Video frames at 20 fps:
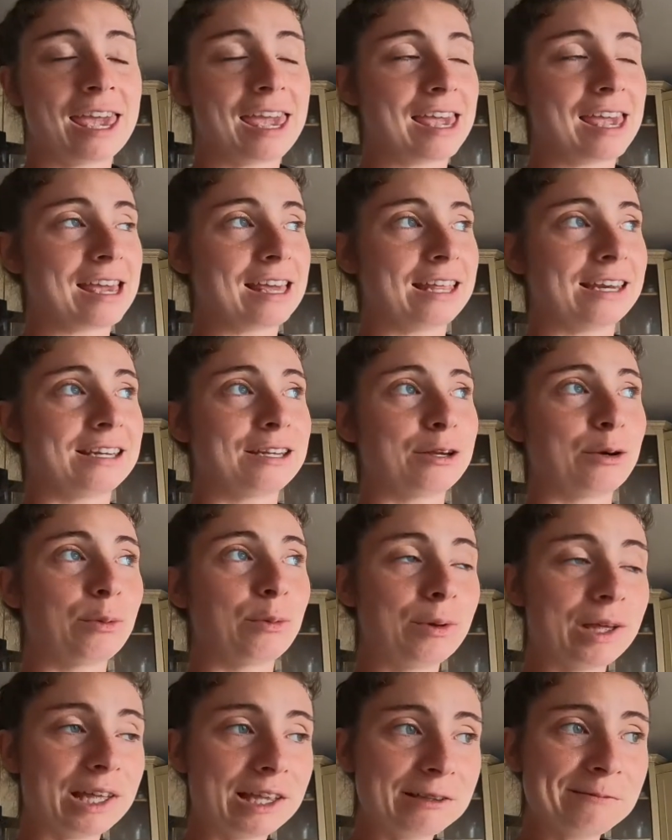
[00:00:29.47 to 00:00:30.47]
And
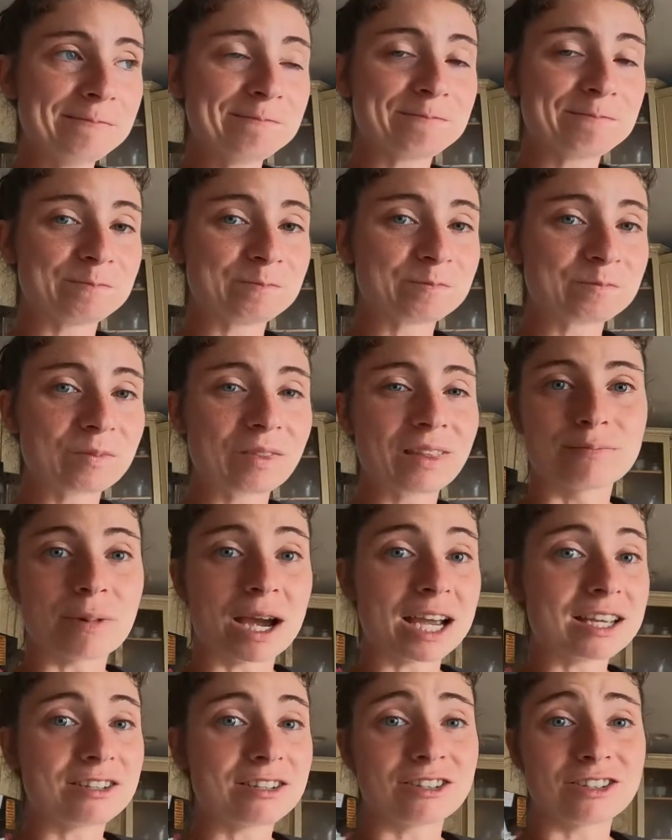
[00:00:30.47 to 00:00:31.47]
well,
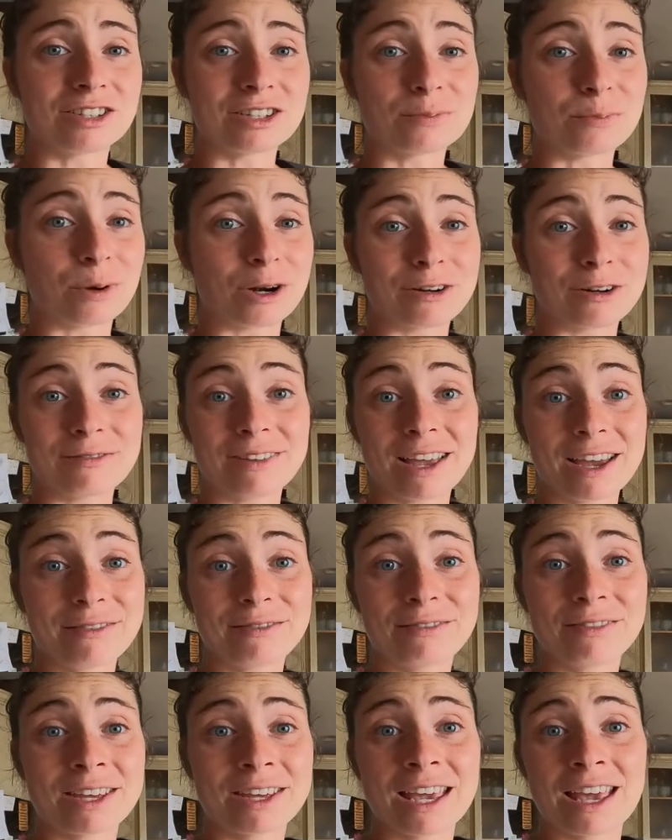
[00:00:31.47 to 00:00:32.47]
mice are just part of life.